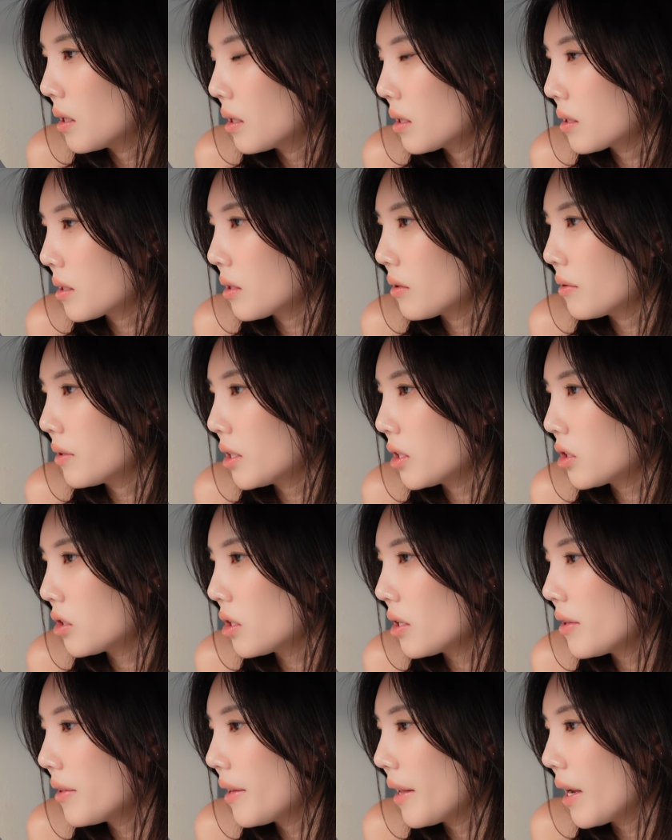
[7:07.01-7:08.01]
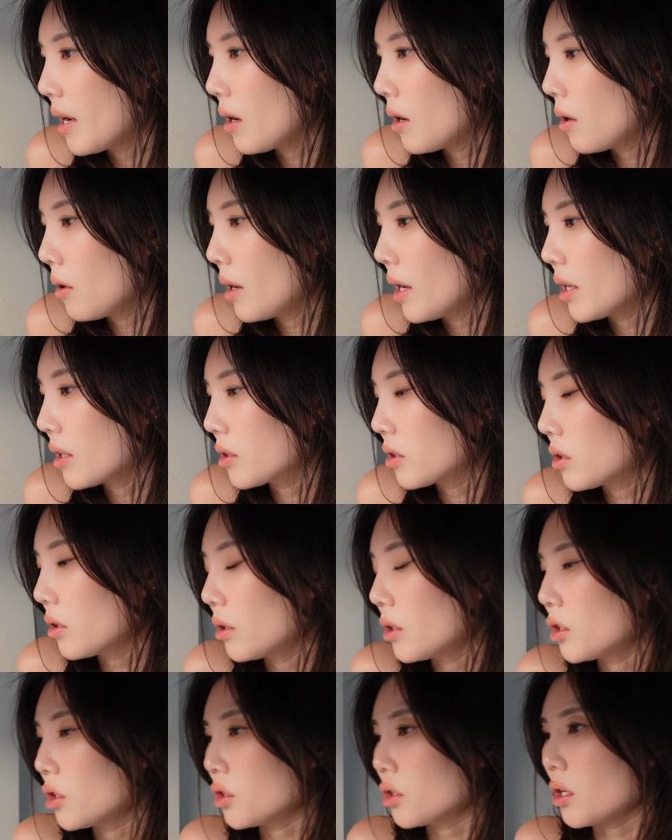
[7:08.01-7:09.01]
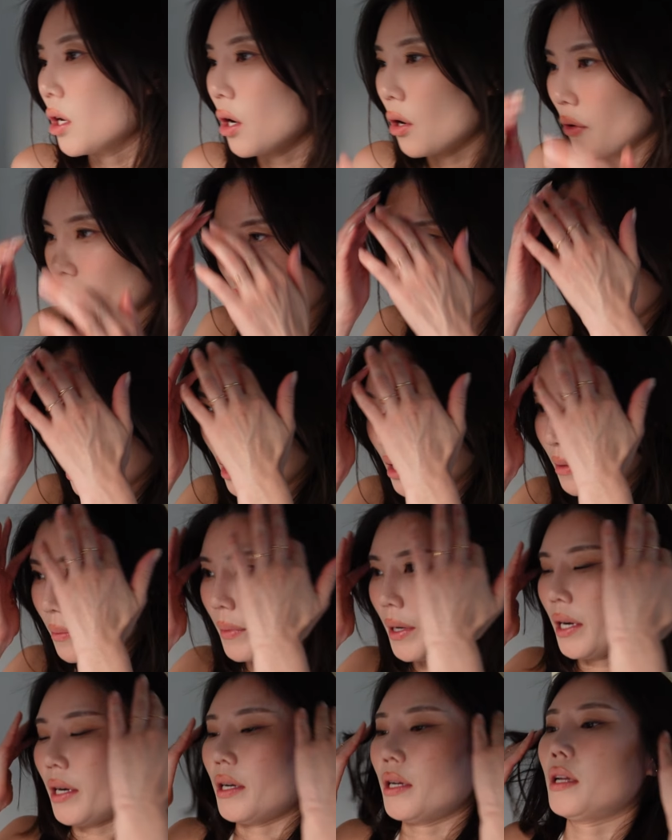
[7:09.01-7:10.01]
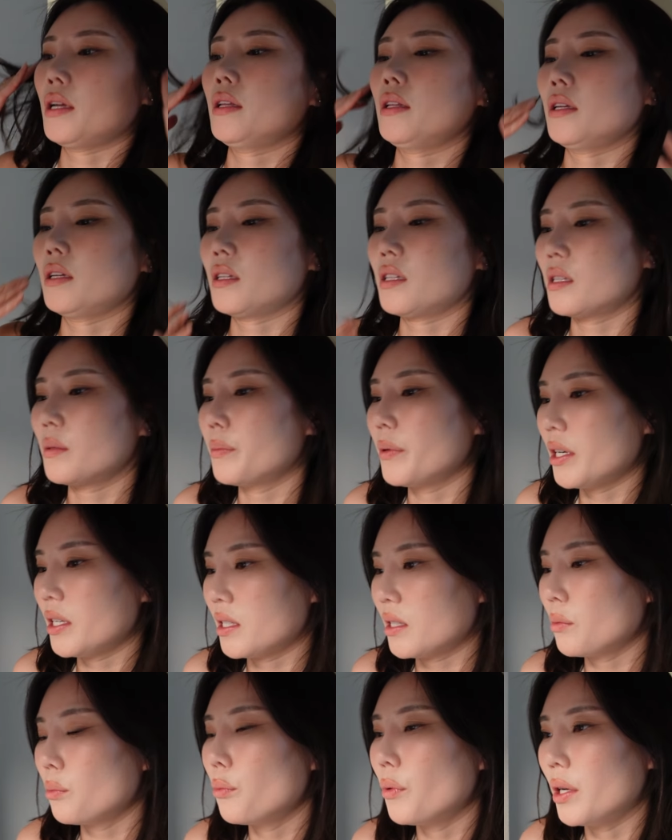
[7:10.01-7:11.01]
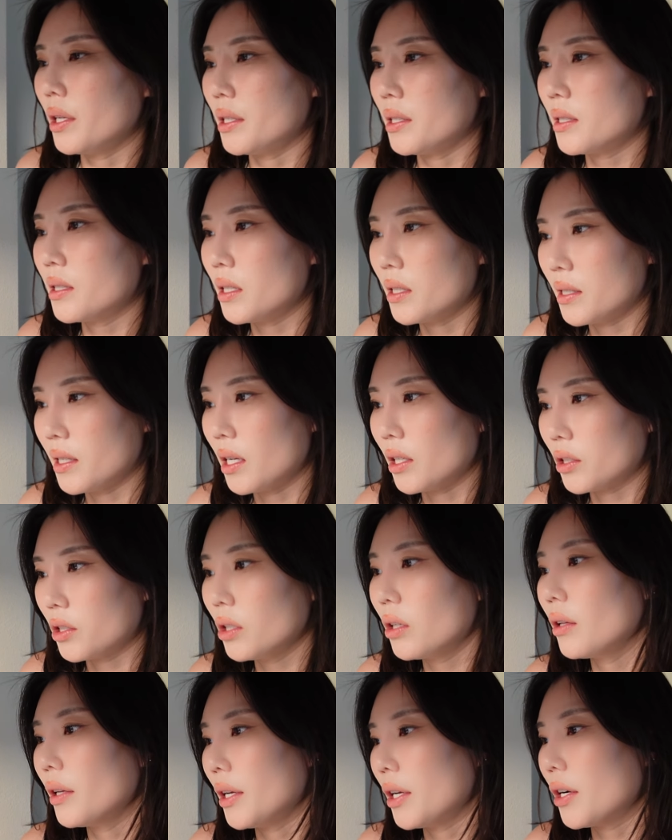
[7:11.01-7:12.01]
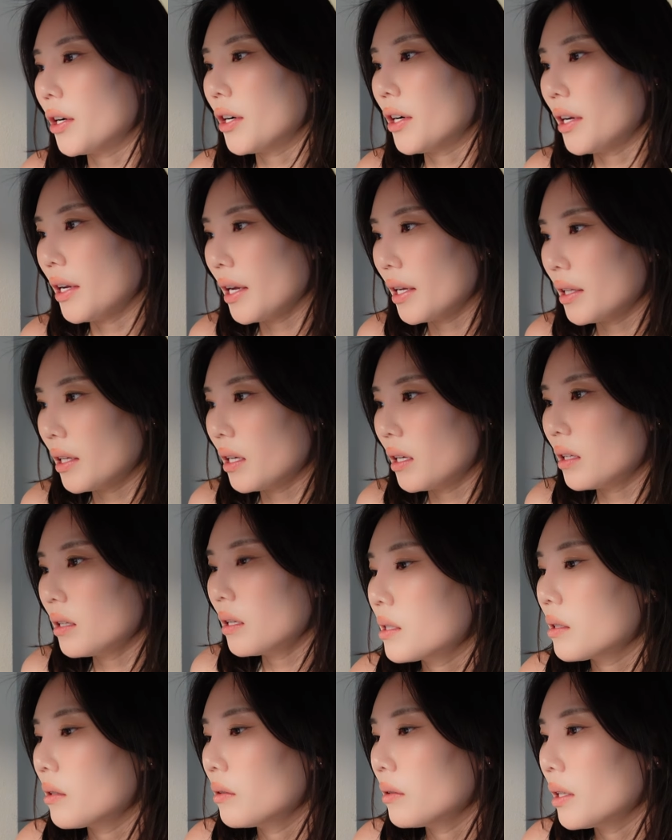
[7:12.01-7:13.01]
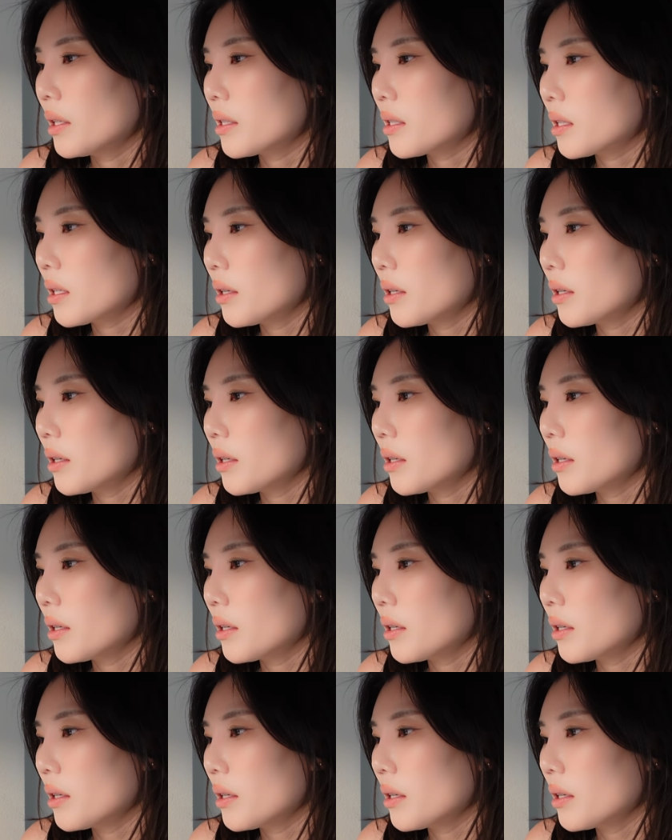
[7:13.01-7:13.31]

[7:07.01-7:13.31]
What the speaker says: So this should now actually show in American Express once it's actually created. So let's